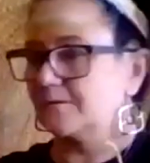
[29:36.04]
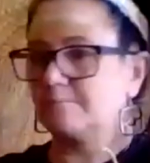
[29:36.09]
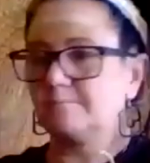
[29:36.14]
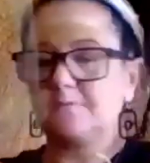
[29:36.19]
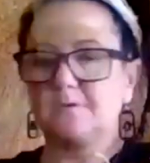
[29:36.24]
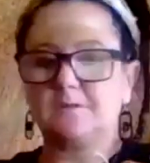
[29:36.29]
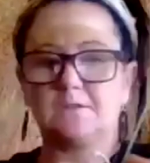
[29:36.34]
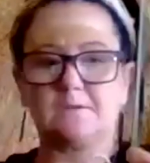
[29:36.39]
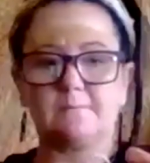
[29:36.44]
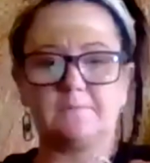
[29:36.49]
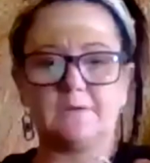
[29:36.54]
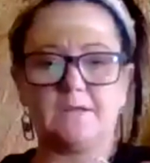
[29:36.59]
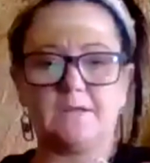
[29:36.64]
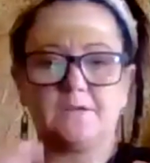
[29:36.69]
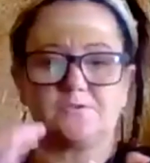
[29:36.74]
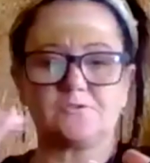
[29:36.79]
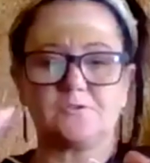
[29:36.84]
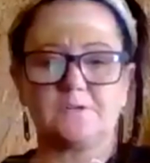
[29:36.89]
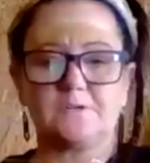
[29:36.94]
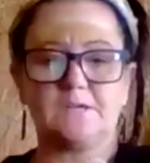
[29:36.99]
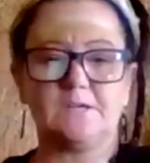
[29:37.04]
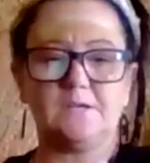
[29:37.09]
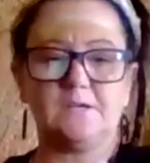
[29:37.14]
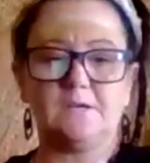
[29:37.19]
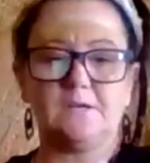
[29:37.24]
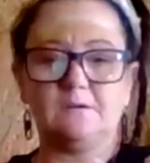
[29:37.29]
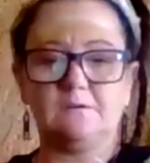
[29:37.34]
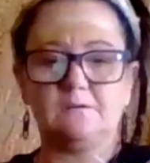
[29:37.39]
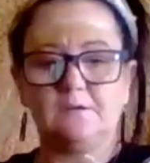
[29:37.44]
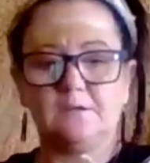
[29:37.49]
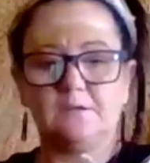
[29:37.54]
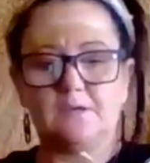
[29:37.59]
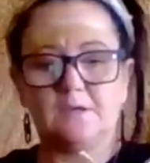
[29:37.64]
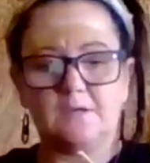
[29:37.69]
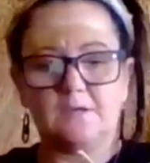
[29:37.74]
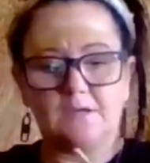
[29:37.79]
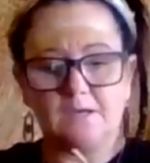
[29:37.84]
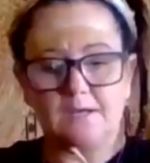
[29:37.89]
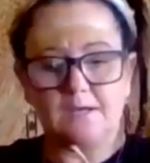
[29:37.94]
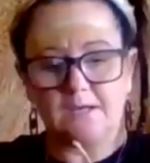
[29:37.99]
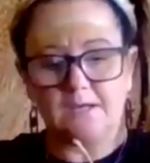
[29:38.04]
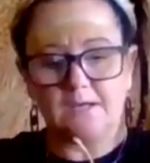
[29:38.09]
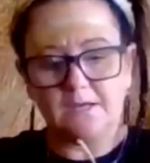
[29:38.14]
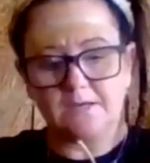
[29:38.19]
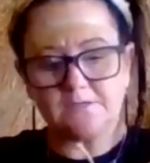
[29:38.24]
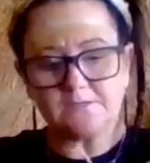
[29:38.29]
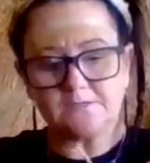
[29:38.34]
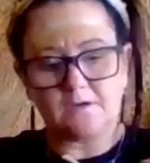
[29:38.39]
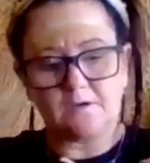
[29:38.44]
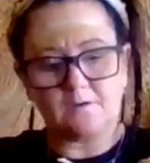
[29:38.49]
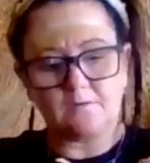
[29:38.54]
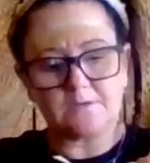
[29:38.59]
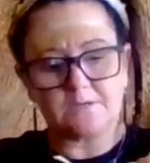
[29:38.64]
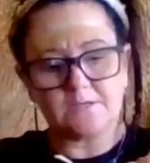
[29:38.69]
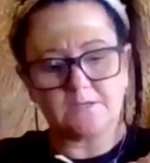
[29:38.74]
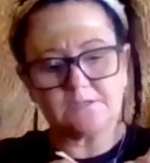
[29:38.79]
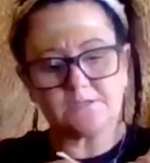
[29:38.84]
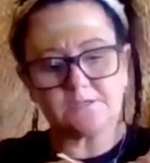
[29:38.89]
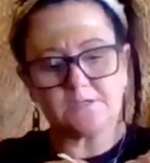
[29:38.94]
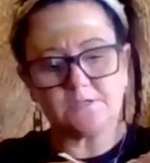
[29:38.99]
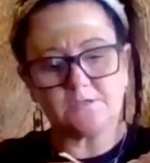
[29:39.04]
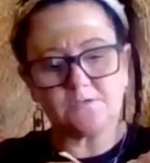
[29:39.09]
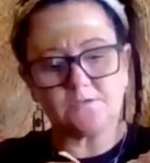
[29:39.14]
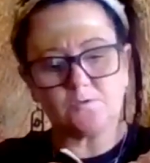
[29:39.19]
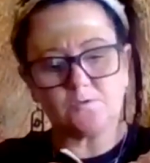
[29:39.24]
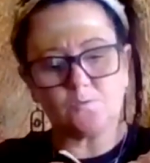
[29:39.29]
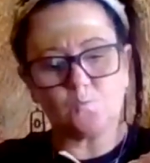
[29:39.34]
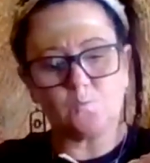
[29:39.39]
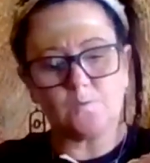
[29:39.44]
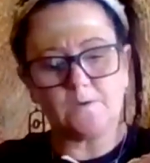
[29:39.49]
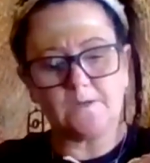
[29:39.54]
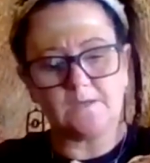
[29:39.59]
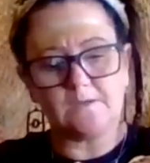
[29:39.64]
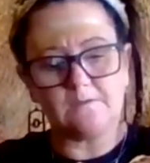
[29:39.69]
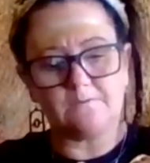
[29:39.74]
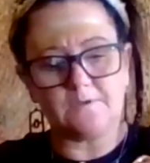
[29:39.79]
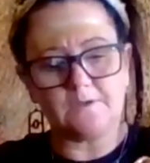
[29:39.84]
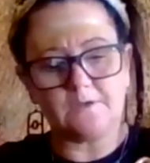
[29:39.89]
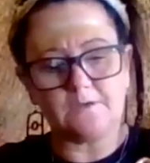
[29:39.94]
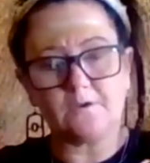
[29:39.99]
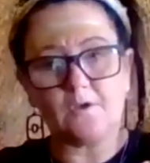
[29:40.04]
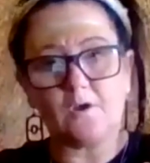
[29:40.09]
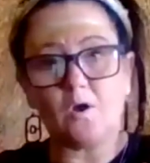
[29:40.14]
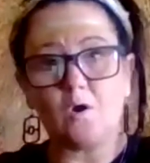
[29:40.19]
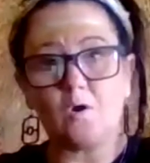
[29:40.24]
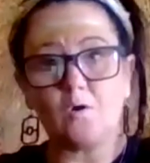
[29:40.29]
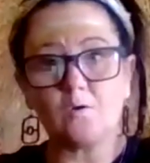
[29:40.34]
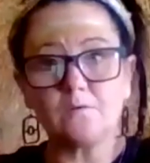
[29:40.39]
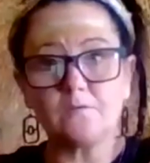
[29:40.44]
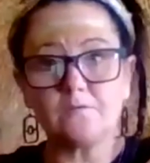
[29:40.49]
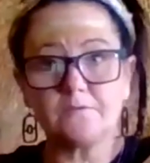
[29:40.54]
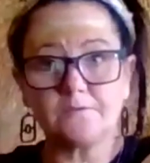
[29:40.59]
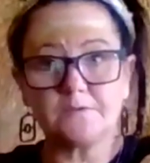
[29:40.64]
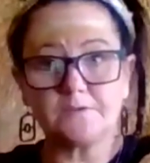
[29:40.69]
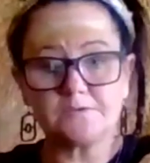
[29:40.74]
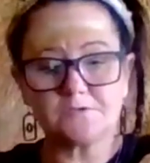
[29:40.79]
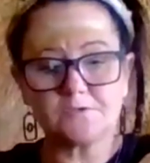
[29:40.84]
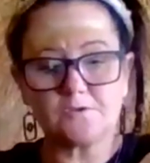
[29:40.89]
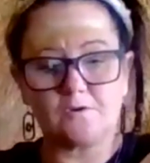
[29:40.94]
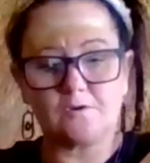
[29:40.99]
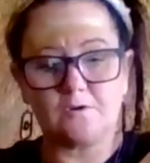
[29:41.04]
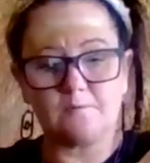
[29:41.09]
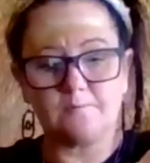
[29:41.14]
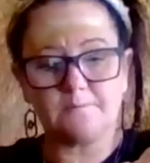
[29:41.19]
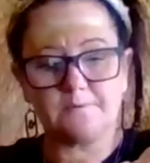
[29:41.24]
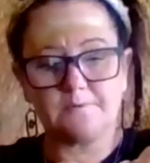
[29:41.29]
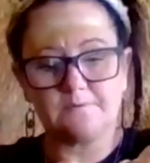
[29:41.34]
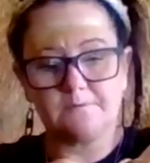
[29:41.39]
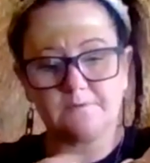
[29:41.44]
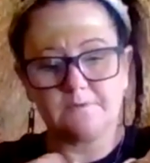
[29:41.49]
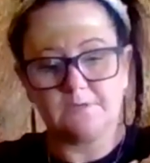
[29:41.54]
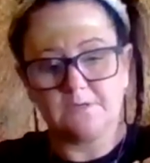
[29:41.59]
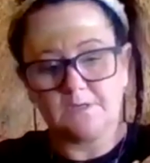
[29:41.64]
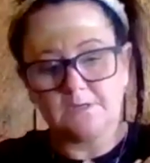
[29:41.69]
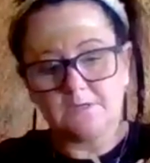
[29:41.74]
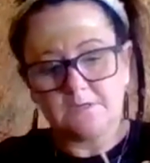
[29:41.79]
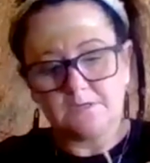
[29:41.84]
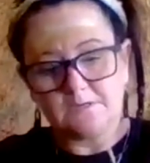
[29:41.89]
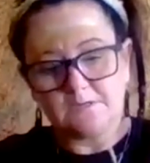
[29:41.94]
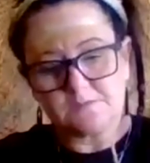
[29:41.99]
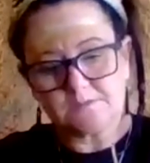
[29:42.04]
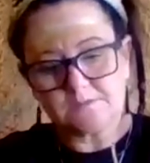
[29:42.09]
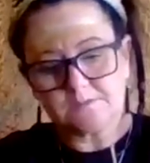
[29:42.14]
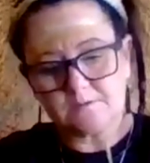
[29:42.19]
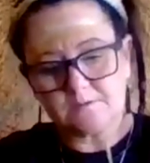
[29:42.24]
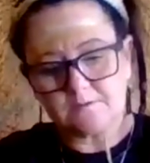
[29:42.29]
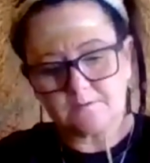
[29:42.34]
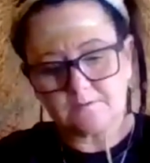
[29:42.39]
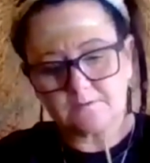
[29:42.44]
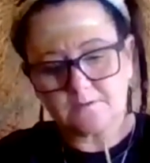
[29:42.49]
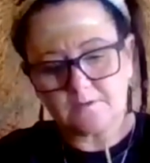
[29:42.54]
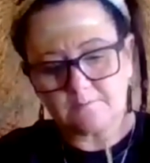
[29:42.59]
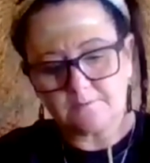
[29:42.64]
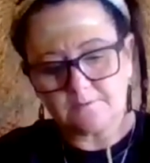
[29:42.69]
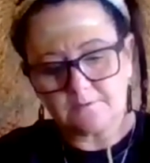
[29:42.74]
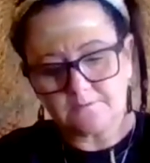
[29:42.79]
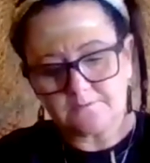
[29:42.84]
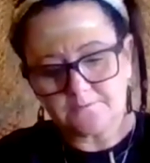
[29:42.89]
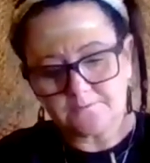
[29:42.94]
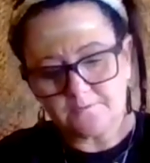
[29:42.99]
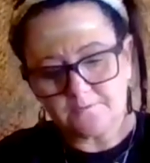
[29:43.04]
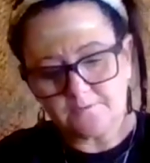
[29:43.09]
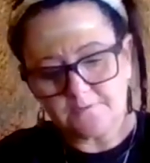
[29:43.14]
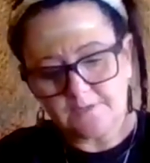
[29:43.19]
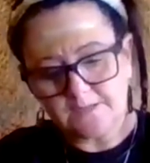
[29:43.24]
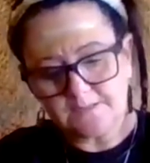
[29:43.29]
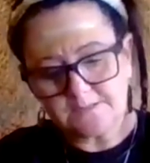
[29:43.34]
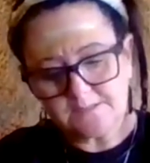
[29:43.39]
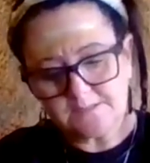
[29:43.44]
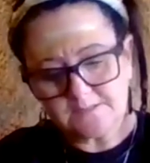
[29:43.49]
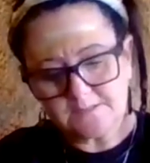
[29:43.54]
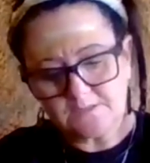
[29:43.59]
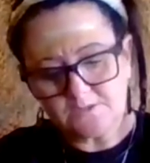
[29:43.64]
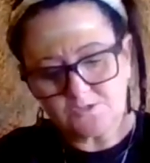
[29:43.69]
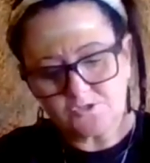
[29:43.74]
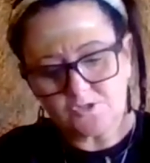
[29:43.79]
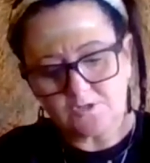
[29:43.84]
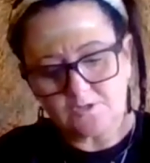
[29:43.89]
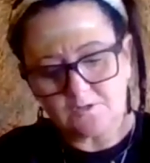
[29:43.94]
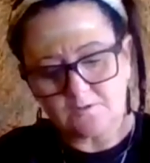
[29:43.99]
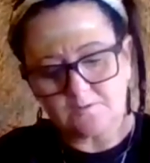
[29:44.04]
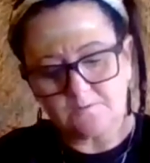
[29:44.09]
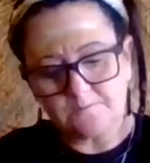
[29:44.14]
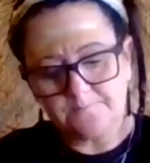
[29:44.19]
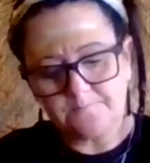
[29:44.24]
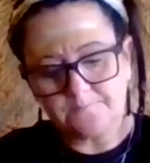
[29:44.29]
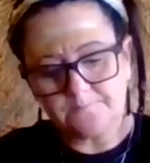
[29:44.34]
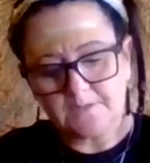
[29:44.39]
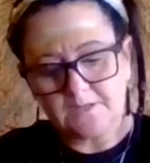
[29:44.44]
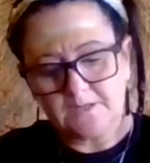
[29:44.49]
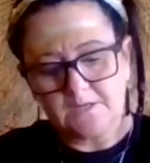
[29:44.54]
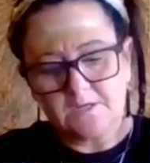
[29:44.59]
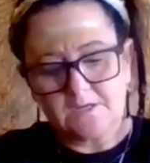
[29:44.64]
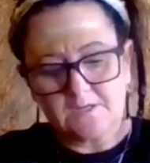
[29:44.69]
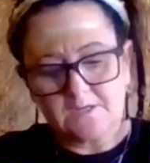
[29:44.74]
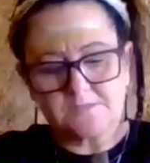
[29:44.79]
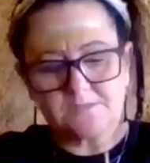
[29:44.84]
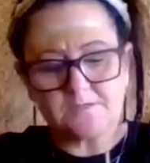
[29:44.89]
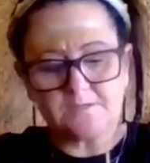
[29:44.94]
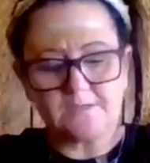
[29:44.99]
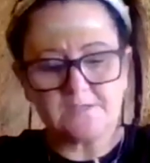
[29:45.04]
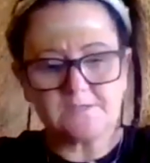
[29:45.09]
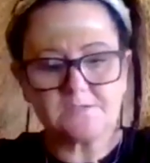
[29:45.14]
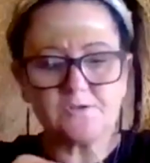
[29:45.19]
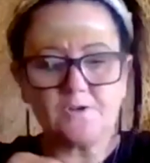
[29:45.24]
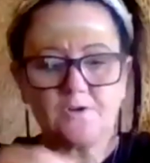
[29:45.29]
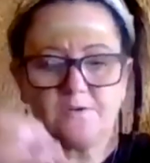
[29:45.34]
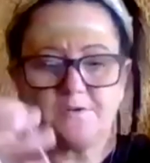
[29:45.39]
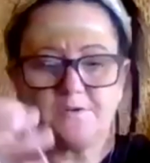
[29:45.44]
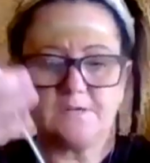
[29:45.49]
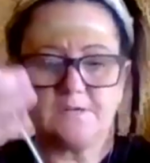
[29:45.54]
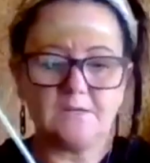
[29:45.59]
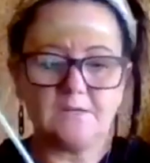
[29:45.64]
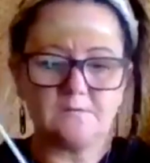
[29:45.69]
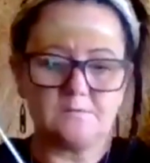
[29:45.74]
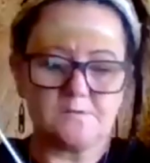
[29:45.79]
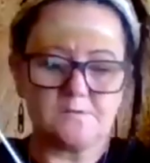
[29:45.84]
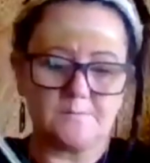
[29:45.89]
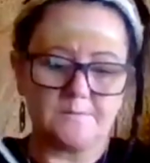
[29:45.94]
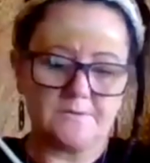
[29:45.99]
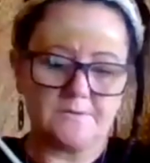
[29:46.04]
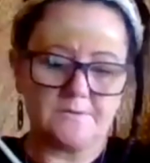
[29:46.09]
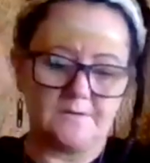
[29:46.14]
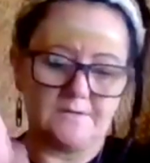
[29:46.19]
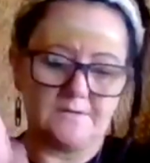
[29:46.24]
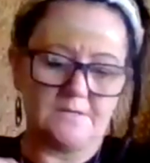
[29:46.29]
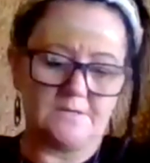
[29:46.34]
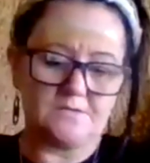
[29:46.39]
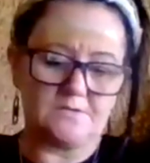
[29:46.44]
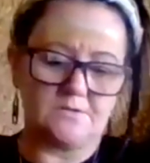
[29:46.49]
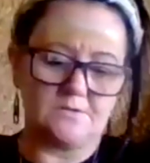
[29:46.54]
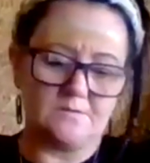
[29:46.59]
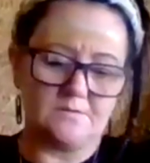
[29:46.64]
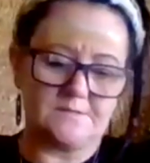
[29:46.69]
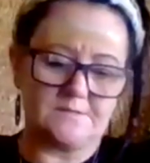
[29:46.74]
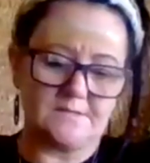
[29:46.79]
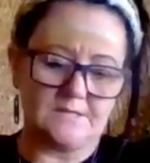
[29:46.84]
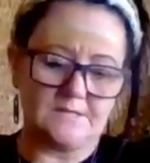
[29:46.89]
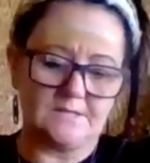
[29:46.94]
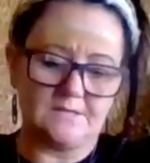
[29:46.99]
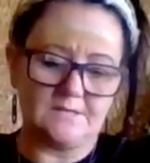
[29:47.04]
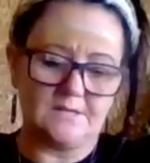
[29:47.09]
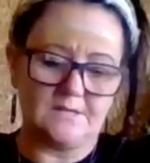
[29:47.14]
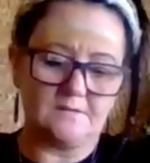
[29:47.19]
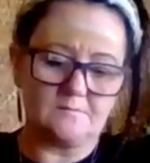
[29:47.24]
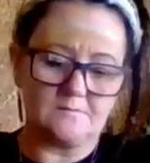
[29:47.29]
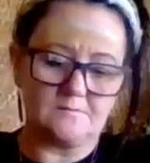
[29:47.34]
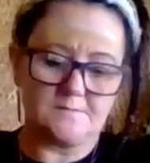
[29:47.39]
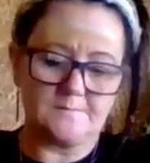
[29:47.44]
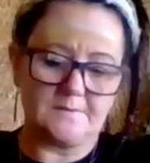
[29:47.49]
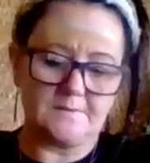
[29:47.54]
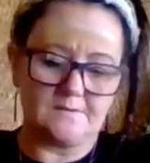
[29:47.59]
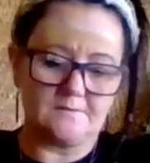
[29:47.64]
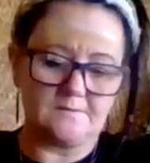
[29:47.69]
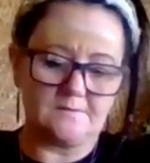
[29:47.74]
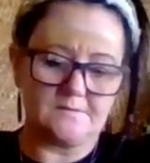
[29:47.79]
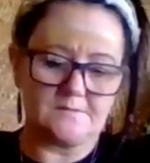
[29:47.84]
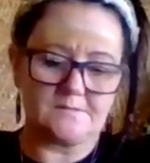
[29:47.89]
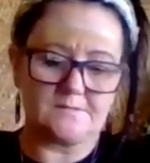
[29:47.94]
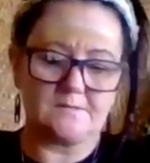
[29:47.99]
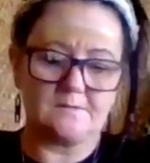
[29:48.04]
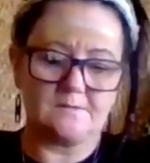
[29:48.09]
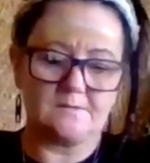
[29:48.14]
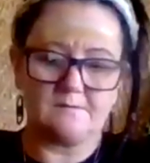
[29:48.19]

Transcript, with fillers: another mandra here, and I'll continue weaving over the top. So going through that stitch hole. So there's no needles. We don't need to use any needles because